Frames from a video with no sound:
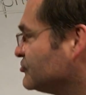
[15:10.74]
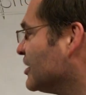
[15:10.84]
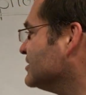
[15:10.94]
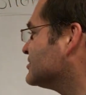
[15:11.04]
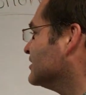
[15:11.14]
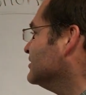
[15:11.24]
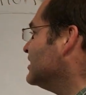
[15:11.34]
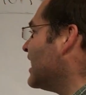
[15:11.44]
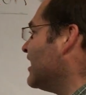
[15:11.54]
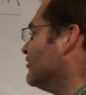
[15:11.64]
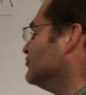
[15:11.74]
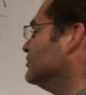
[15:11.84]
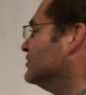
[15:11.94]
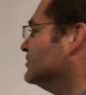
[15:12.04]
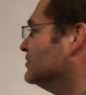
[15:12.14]
chasing
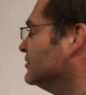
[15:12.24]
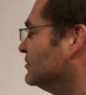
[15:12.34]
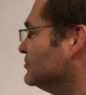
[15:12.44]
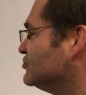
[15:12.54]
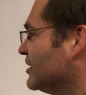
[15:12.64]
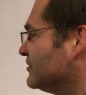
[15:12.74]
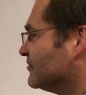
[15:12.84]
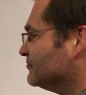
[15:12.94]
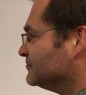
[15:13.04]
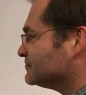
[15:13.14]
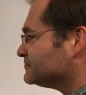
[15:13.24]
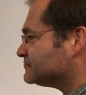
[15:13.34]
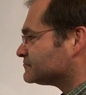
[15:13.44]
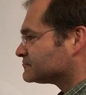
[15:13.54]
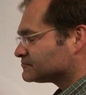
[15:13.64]
down Jacob.
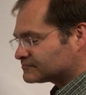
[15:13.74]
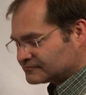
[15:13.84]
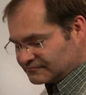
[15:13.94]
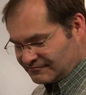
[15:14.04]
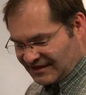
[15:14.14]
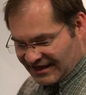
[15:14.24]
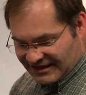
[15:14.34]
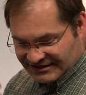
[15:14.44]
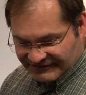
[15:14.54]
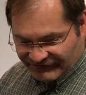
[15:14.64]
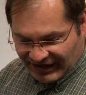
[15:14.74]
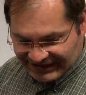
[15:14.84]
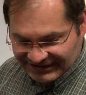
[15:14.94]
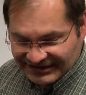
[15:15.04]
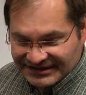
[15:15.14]
And he
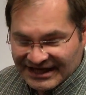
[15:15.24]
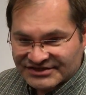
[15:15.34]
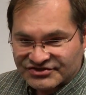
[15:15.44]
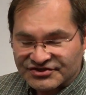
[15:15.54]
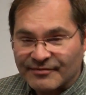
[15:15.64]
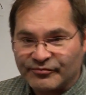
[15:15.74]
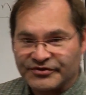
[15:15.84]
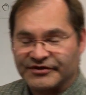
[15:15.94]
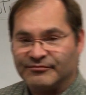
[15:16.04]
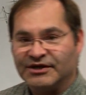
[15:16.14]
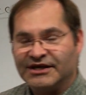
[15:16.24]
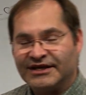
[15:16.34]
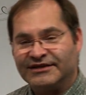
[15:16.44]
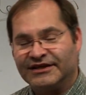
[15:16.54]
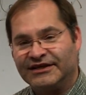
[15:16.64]
finally catches up with them
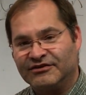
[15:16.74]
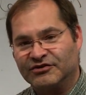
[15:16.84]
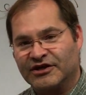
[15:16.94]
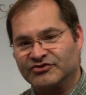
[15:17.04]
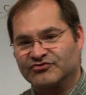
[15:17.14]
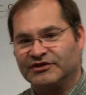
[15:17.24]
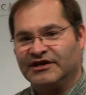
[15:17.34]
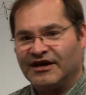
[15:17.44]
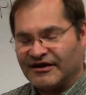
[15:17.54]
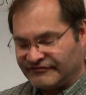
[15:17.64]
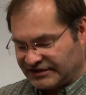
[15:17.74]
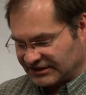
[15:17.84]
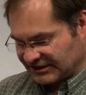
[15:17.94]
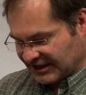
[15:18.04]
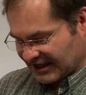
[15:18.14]
in the hill country of
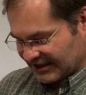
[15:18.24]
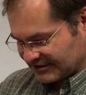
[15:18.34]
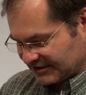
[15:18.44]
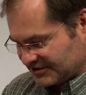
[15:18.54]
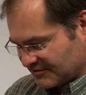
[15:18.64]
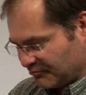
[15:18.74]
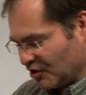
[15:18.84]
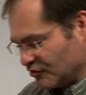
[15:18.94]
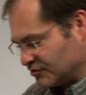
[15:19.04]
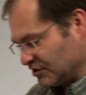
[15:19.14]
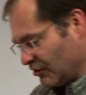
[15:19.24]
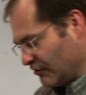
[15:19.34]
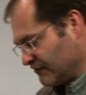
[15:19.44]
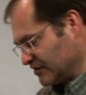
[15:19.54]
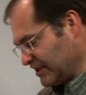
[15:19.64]
Gilead, and he's about to
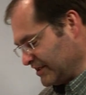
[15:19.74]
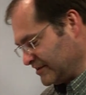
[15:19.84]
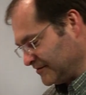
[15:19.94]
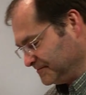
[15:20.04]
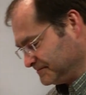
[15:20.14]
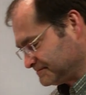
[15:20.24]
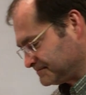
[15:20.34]
overtake him.